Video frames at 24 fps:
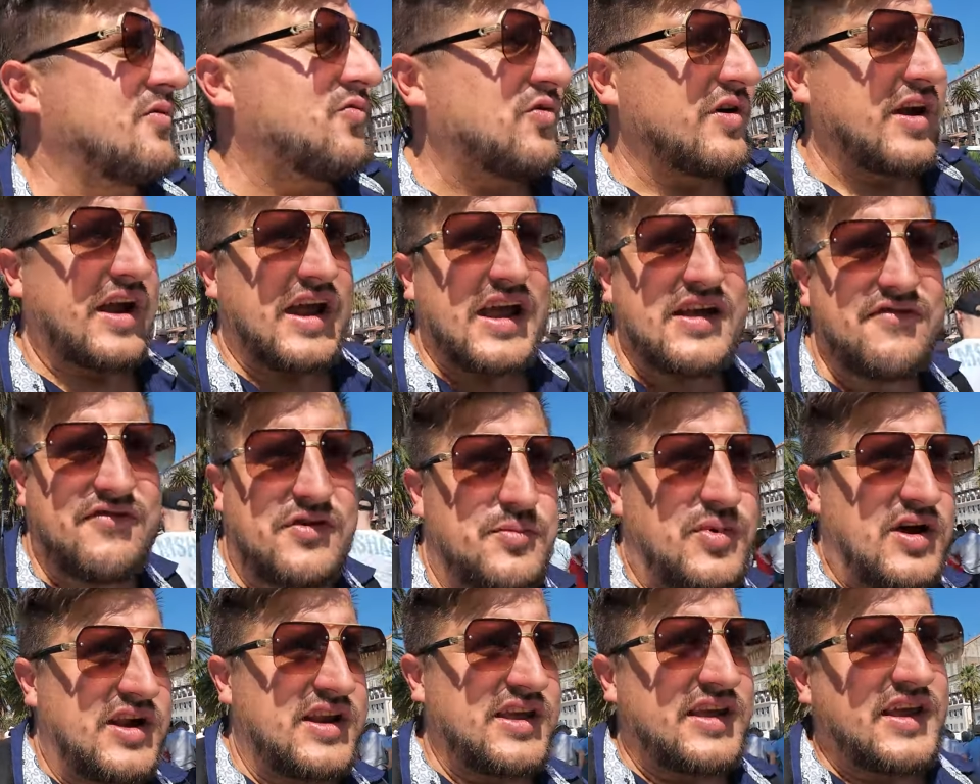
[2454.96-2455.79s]
where
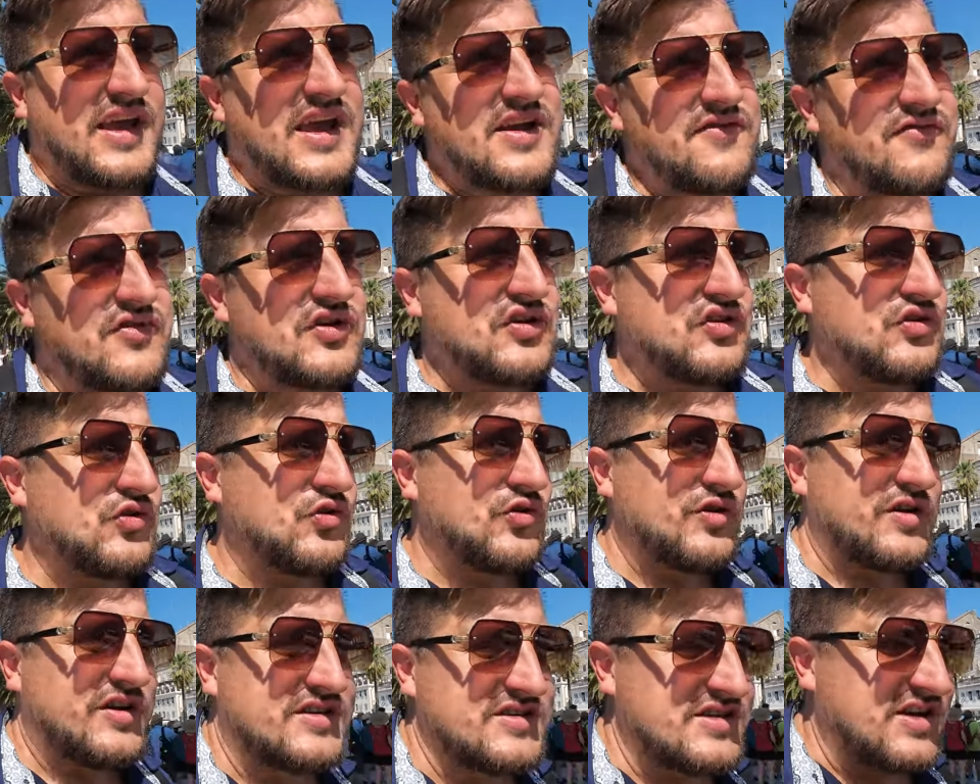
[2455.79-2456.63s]
everybody, every
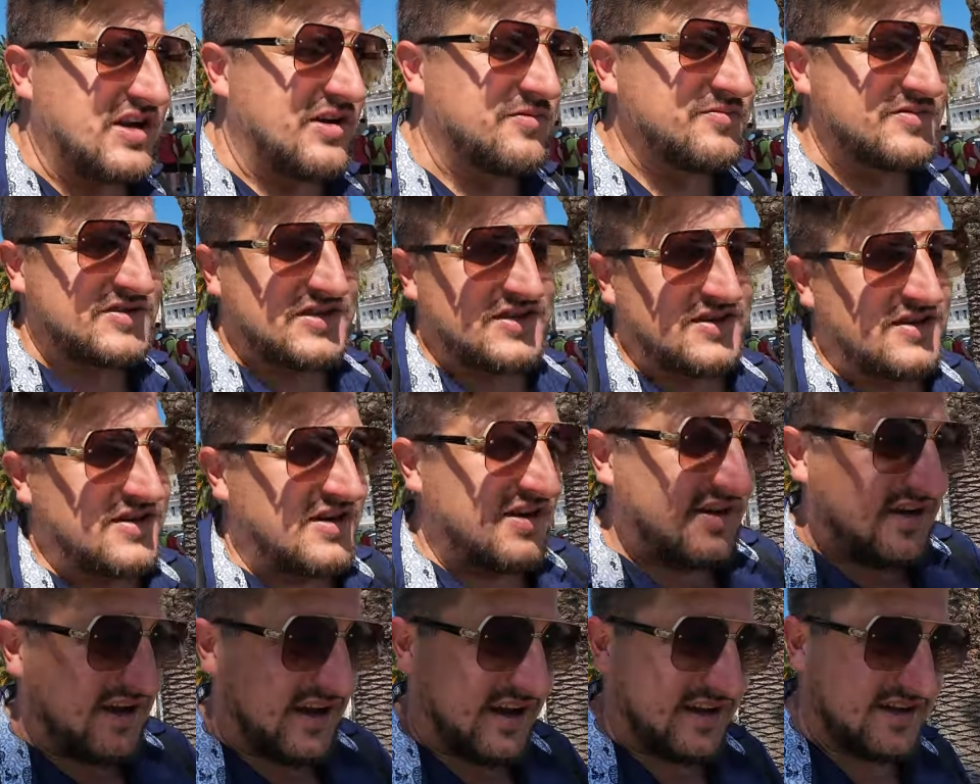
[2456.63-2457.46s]
tourist comes
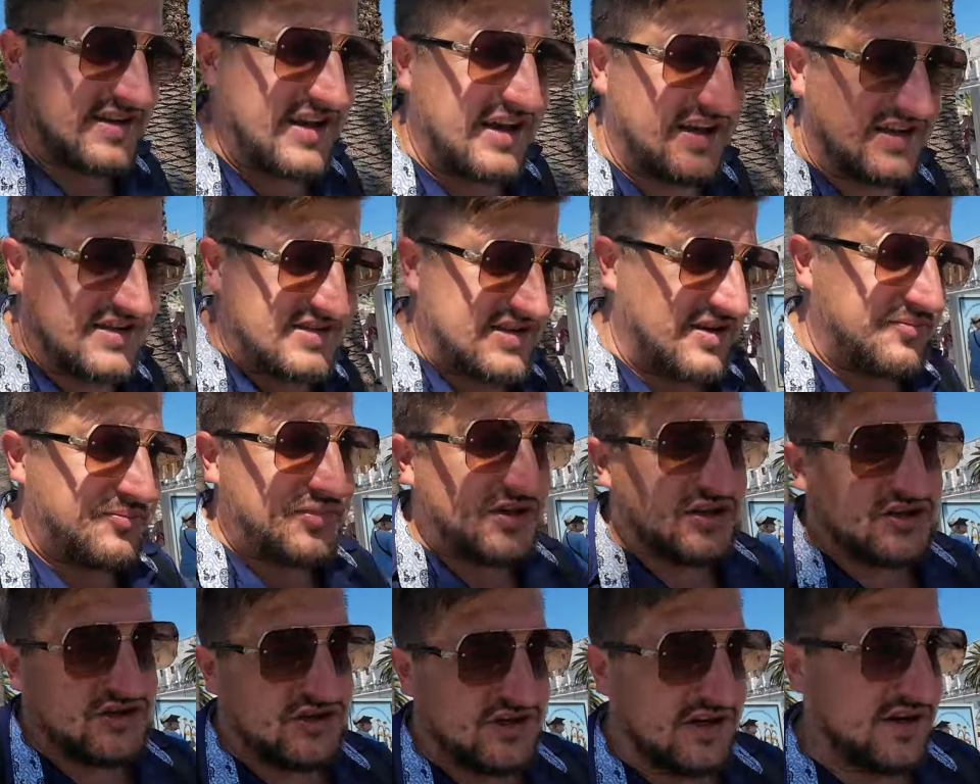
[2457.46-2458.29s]
and takes a
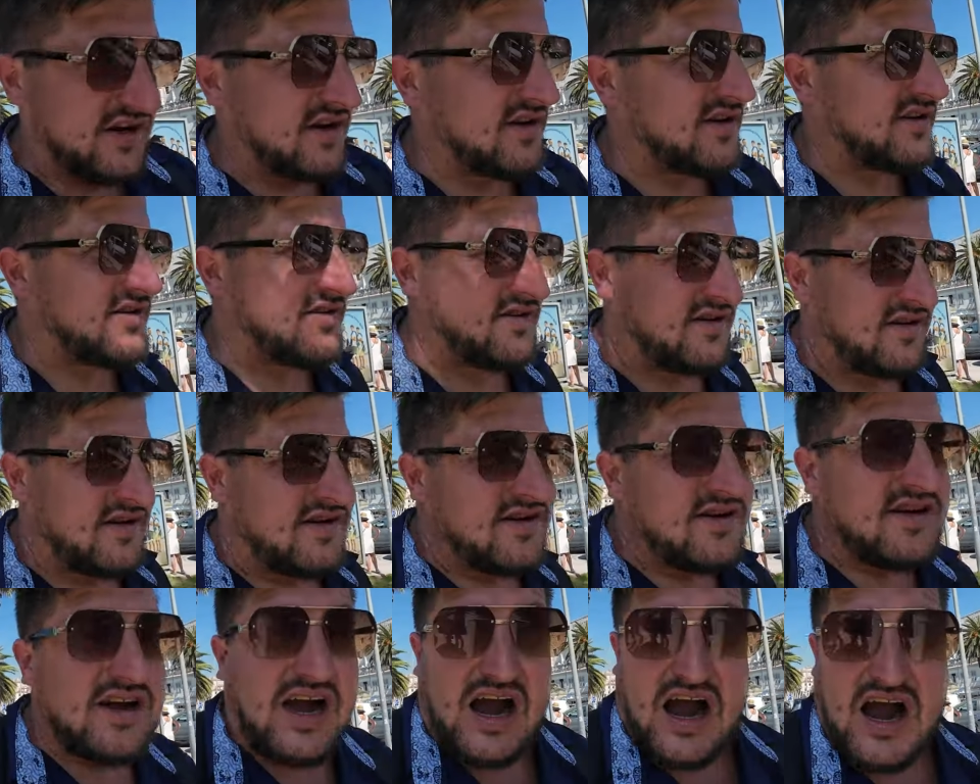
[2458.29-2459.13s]
picture.
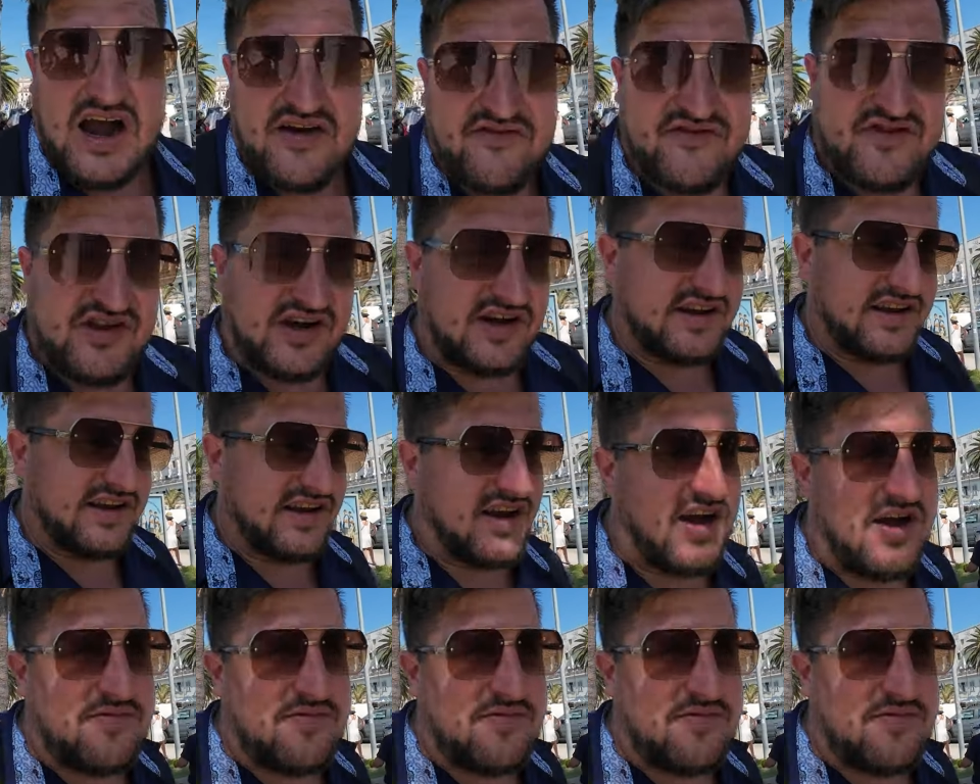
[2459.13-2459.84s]
I've done it.